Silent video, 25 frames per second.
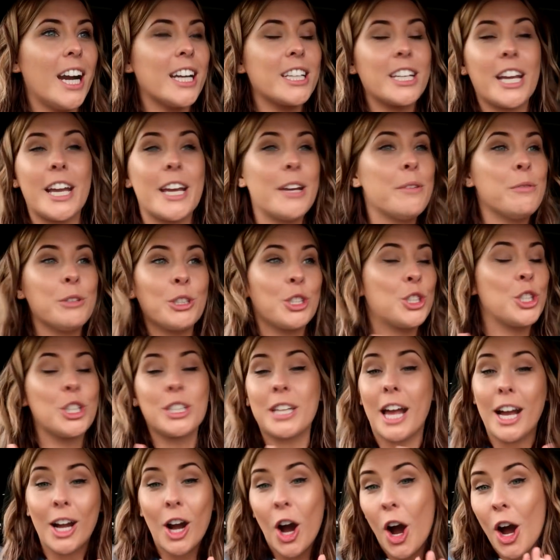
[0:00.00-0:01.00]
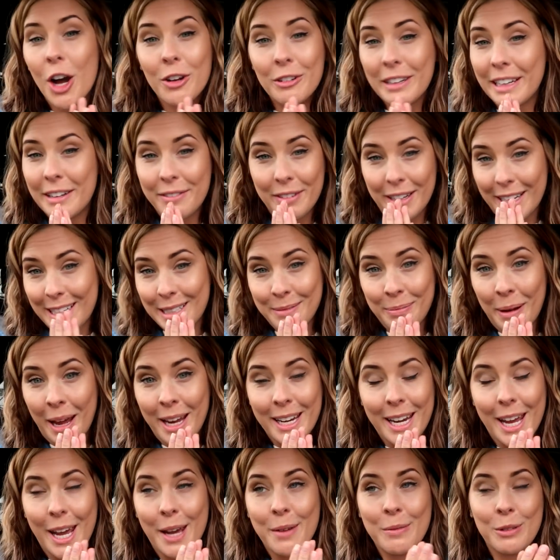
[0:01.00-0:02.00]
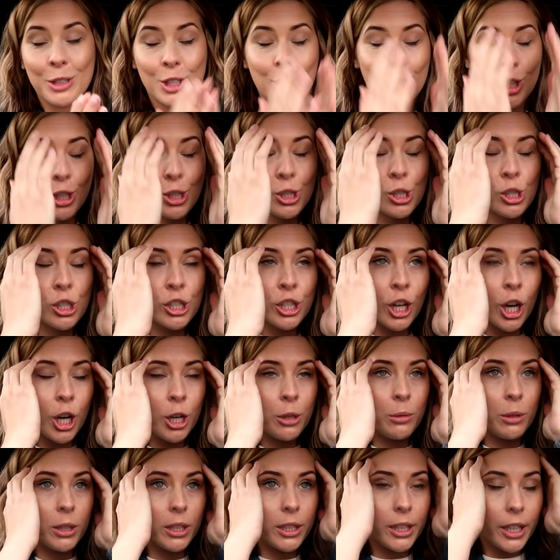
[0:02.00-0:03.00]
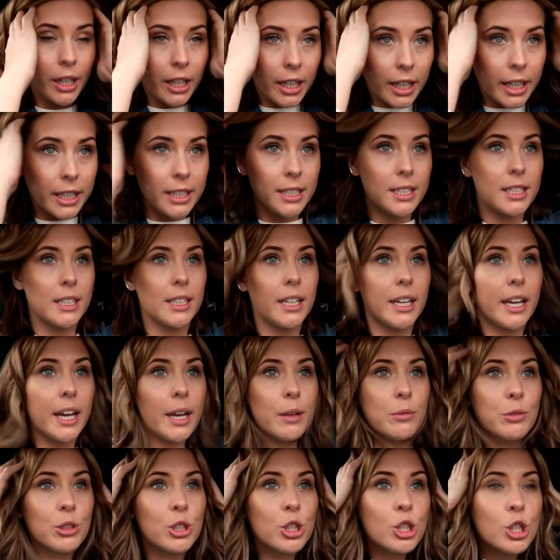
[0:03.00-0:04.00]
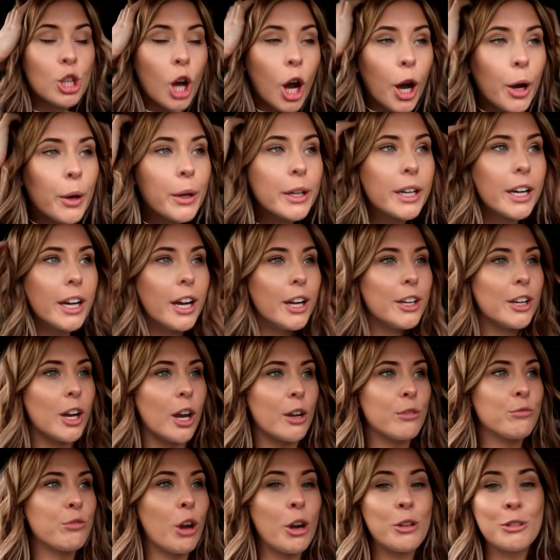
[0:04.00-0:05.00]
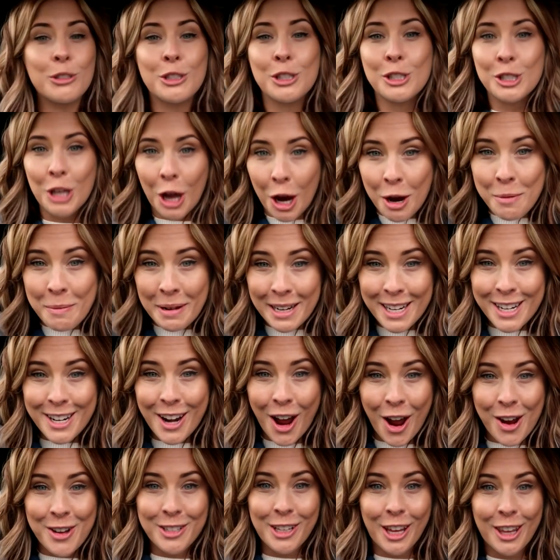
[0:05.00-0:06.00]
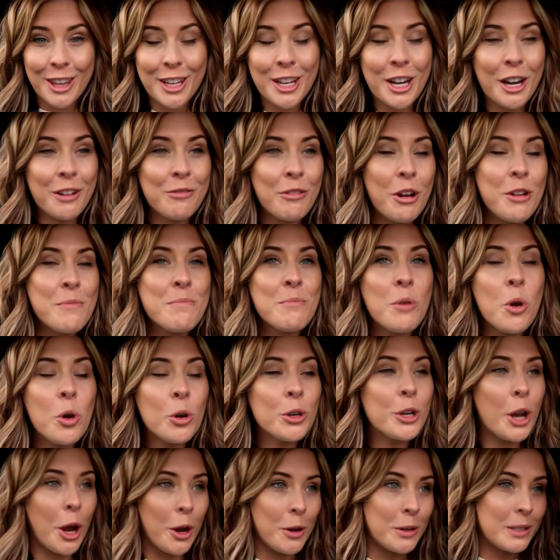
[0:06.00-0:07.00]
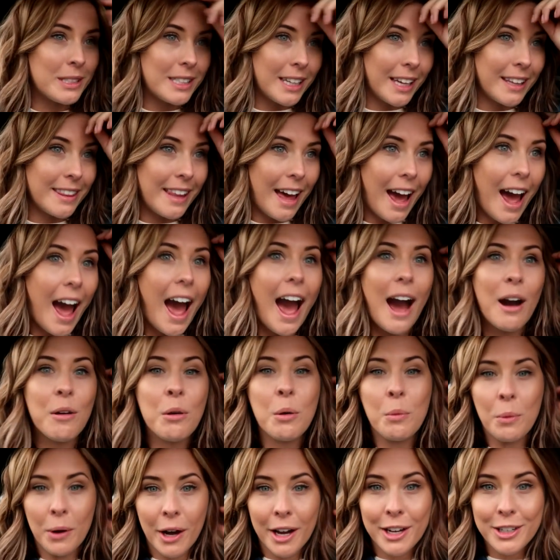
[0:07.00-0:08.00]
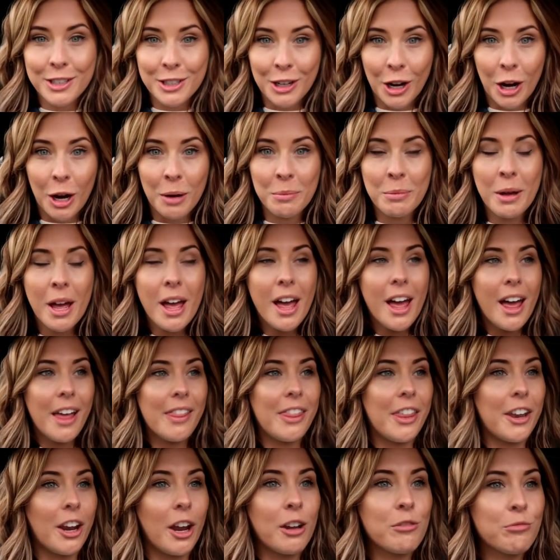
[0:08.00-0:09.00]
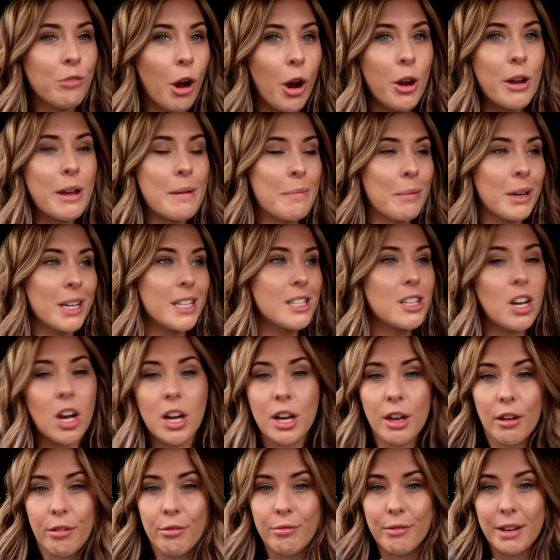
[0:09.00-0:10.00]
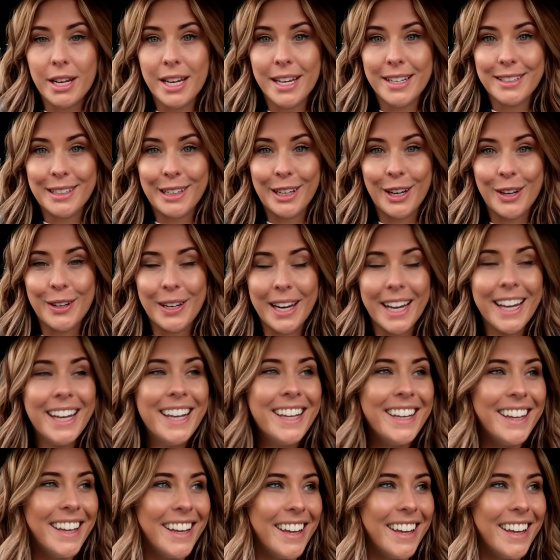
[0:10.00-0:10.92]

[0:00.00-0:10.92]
it was just, I can't even explain it. It was just so good. It was so good. I wrote so many notes. I think I wrote more notes in that hour workshop than I wrote in my entire 3 years at uni.